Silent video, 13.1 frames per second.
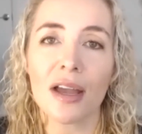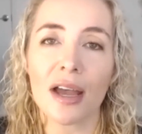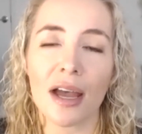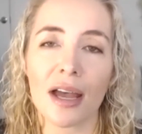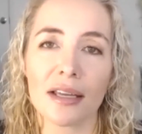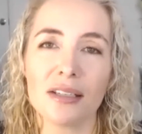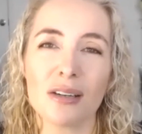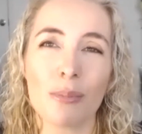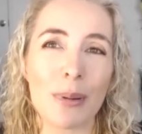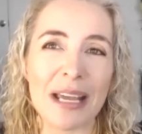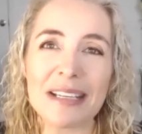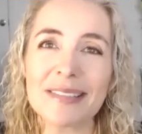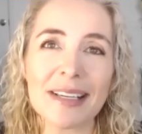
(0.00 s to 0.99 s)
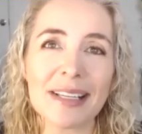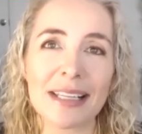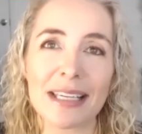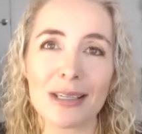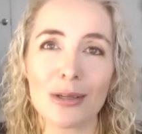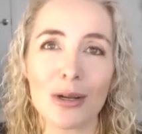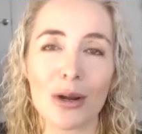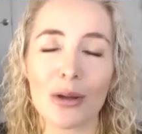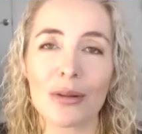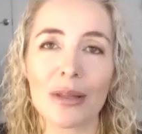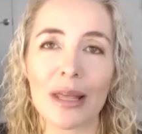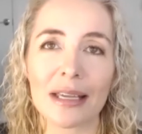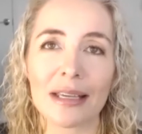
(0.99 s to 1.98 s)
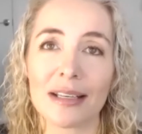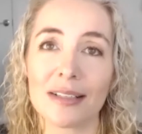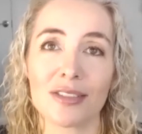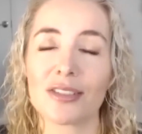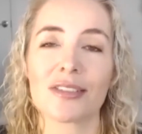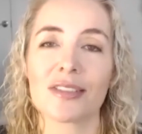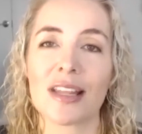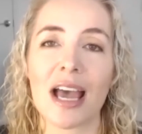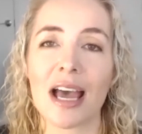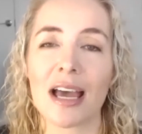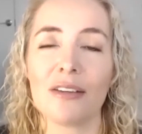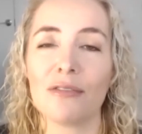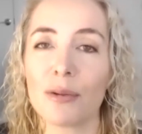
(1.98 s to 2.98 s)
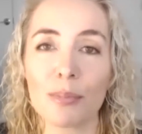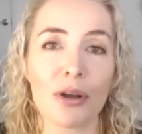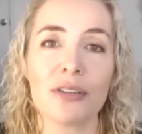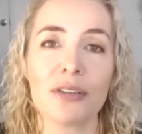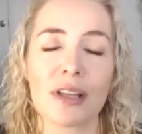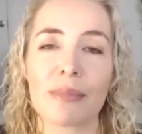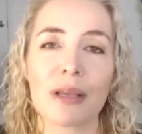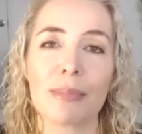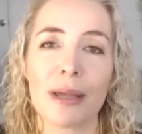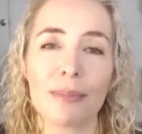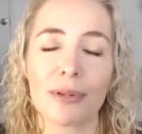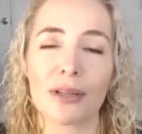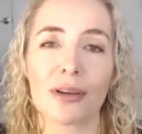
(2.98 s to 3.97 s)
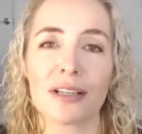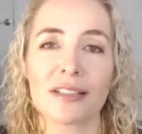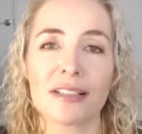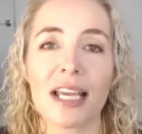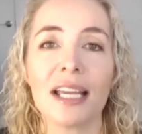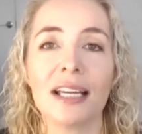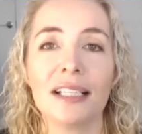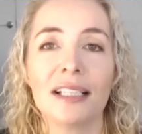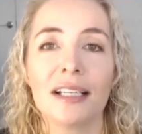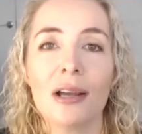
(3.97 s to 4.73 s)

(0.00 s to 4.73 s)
And basically, like it's just that if you post something, people are going to see it.